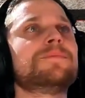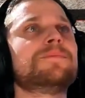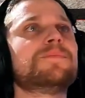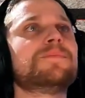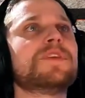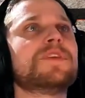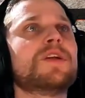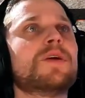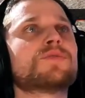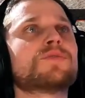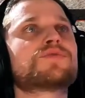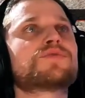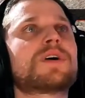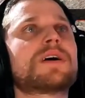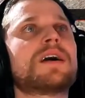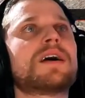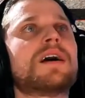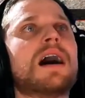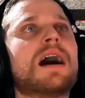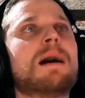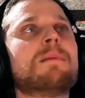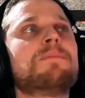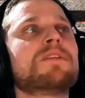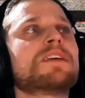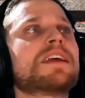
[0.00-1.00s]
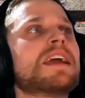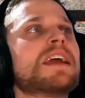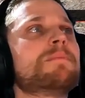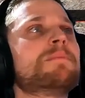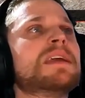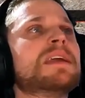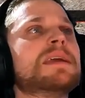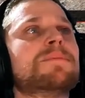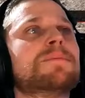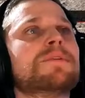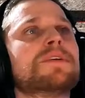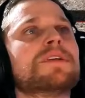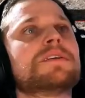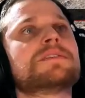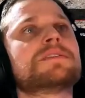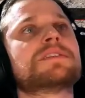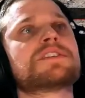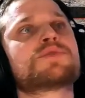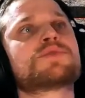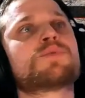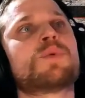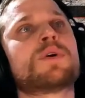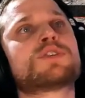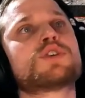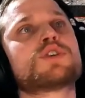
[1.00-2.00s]
try to obligate people to
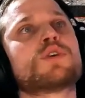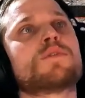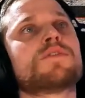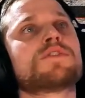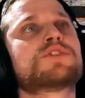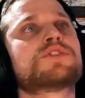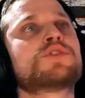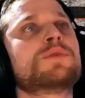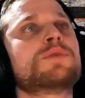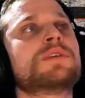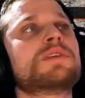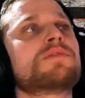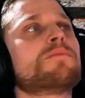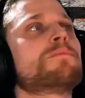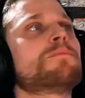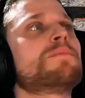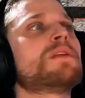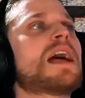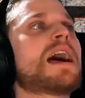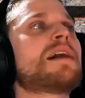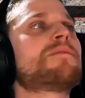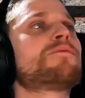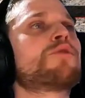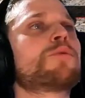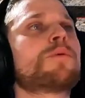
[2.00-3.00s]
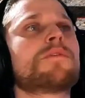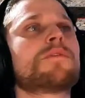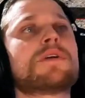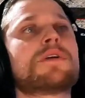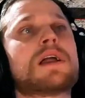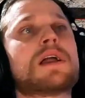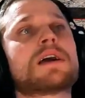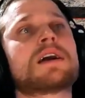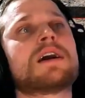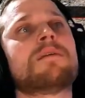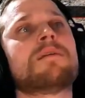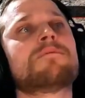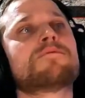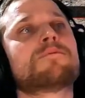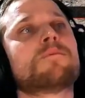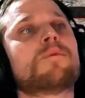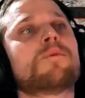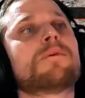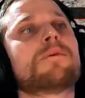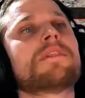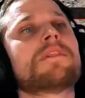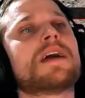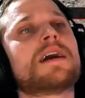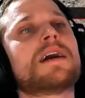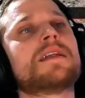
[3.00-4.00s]
switch over to a different platform if they're not comfortable
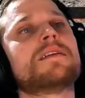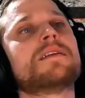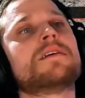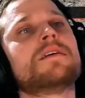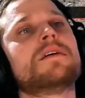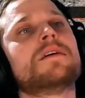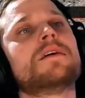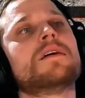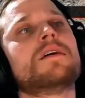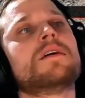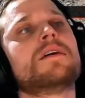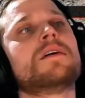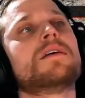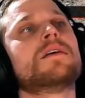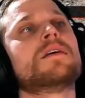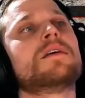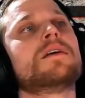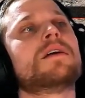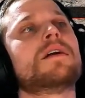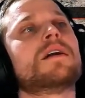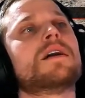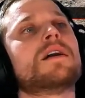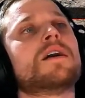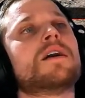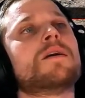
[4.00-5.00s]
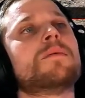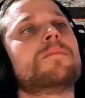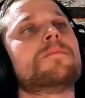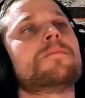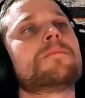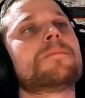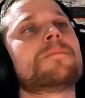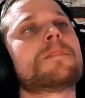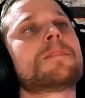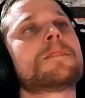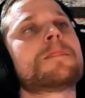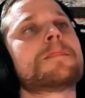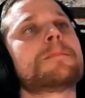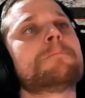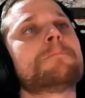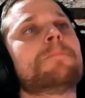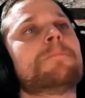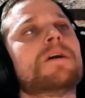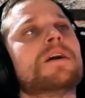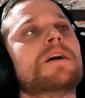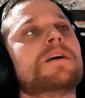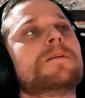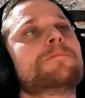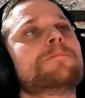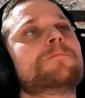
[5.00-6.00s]
with that.
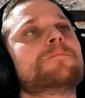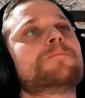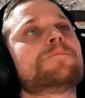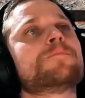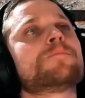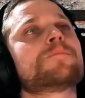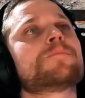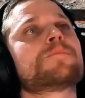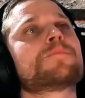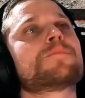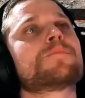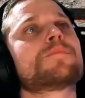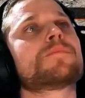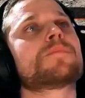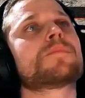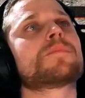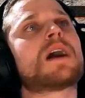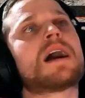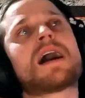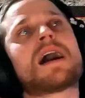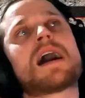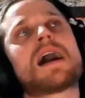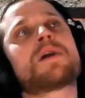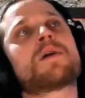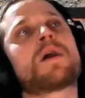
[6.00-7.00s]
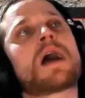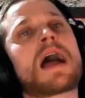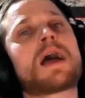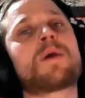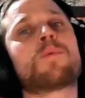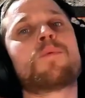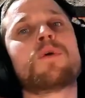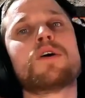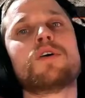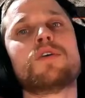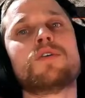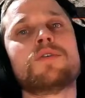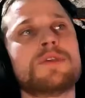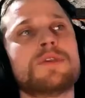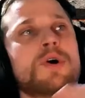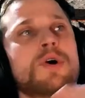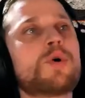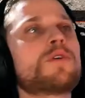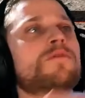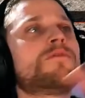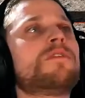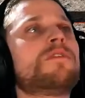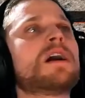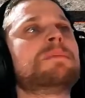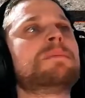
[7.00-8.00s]
But I will
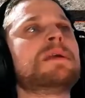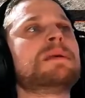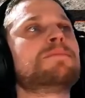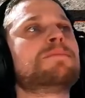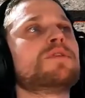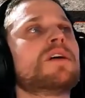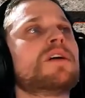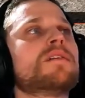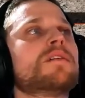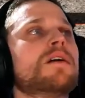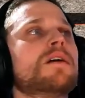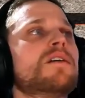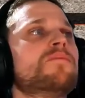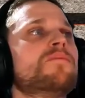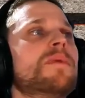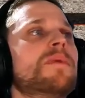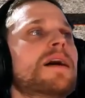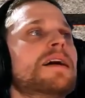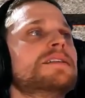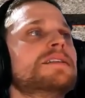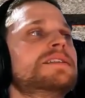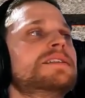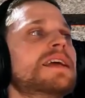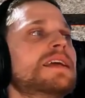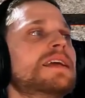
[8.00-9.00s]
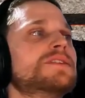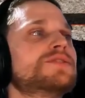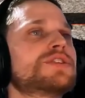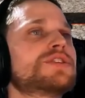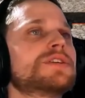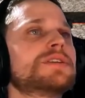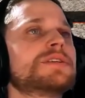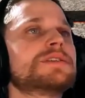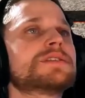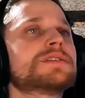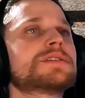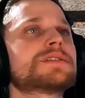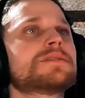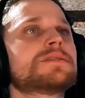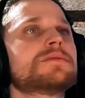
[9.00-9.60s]
notify people of my intentions.